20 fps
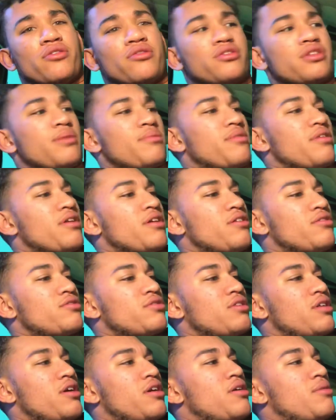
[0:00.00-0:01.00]
something else
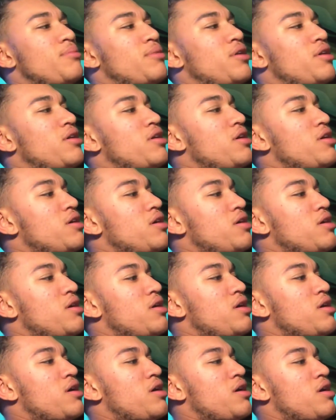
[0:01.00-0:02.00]
later, but
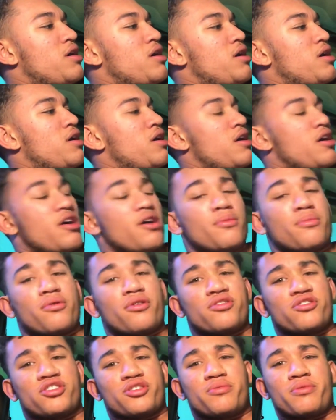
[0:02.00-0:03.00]
it'll
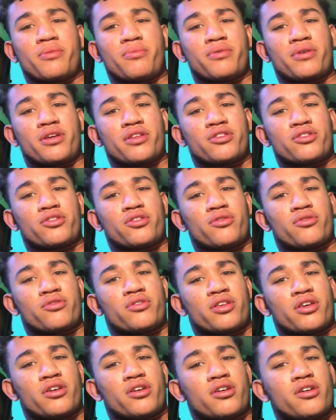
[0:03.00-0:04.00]
probably just be playing
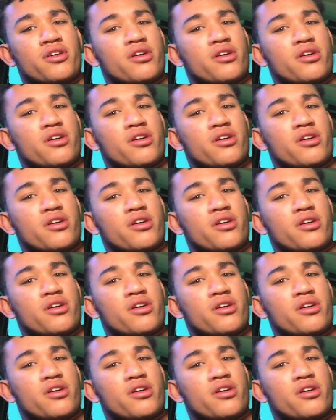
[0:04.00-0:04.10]
solitaire.